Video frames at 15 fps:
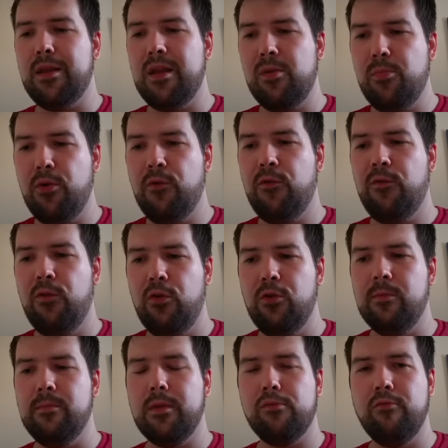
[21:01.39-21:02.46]
it
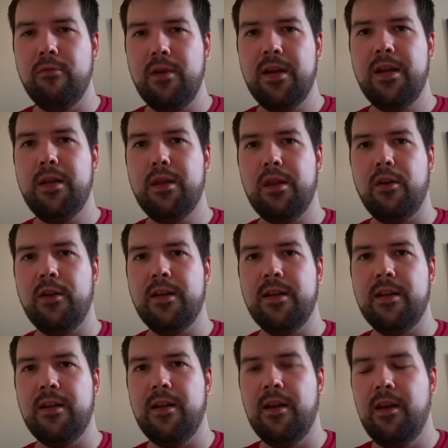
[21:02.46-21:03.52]
performs really
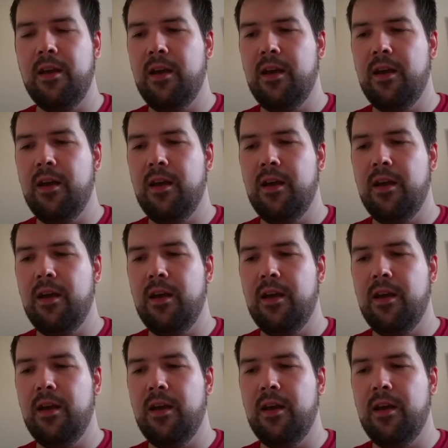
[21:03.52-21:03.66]
solidly.